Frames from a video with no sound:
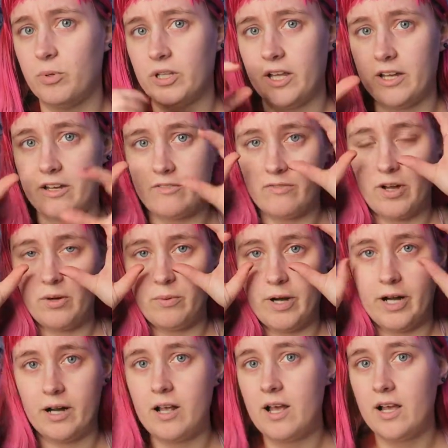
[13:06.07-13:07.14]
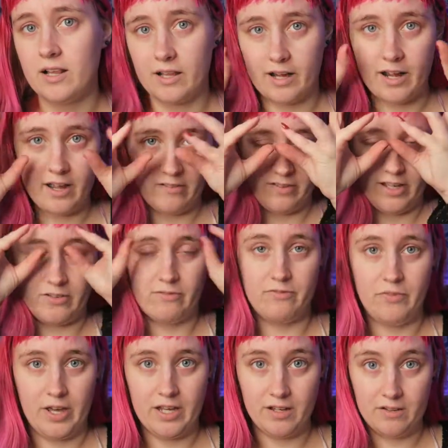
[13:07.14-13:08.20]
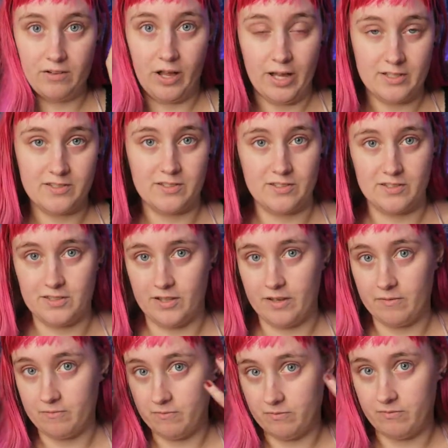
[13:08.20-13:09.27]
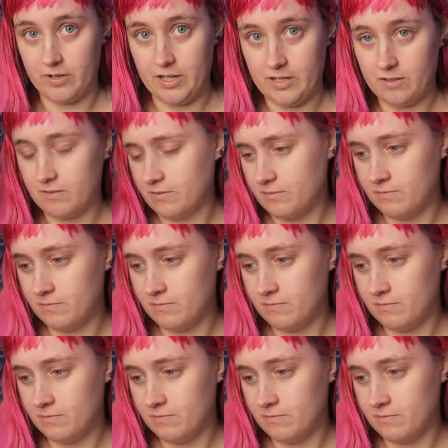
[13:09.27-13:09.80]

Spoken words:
But like if I wear, like I have like fake glasses, like fake,